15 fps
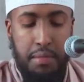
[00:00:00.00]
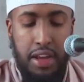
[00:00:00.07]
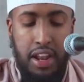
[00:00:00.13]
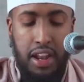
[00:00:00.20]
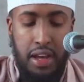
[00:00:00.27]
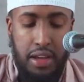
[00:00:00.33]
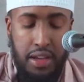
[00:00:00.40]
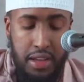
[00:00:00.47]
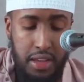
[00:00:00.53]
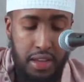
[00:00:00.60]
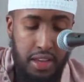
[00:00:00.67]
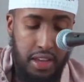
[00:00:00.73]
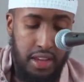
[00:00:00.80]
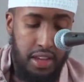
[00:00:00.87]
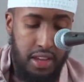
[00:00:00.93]
May Allah
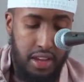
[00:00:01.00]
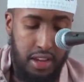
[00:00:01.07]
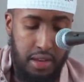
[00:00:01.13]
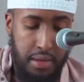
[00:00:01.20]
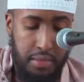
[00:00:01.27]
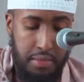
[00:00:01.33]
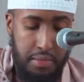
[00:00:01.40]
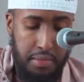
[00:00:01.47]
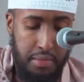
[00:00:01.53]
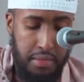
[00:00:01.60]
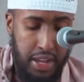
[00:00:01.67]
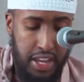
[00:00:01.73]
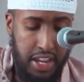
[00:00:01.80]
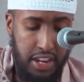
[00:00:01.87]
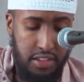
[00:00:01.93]

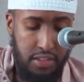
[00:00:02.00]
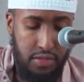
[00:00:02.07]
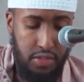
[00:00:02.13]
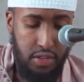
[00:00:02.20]
make it easy